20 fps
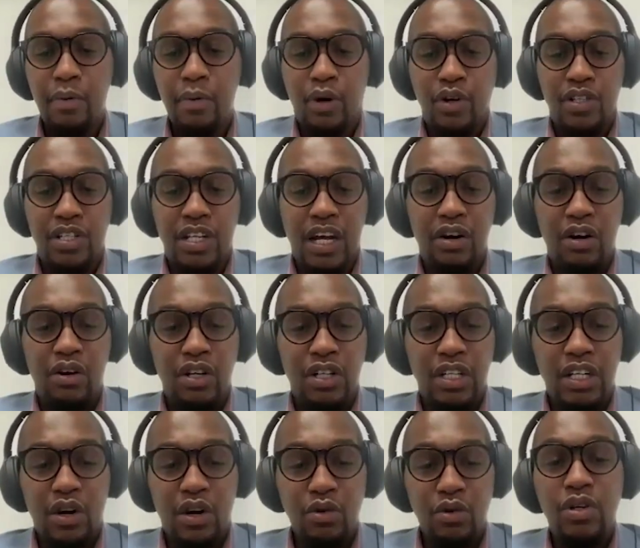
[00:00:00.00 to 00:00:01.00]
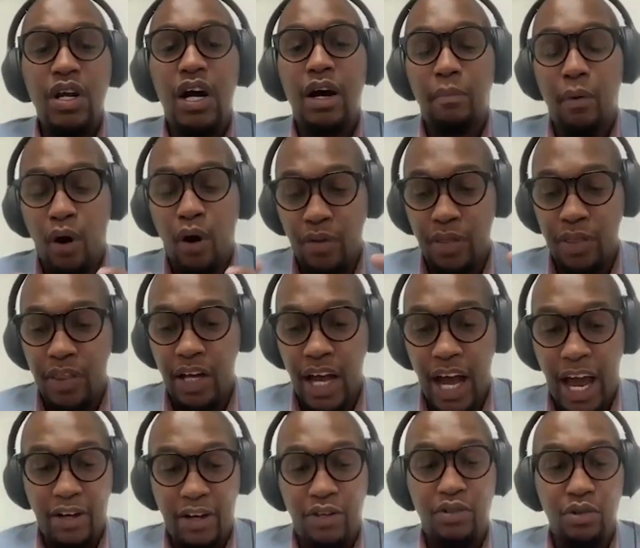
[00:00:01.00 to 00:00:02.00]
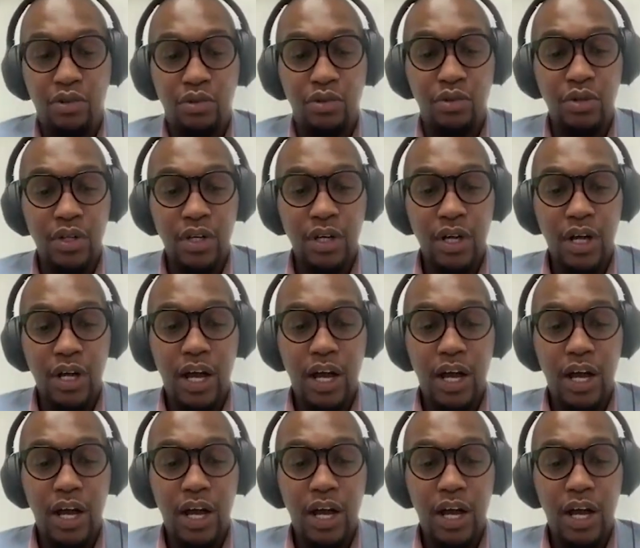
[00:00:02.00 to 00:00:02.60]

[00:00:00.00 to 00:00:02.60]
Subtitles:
because they're not clued up on the actual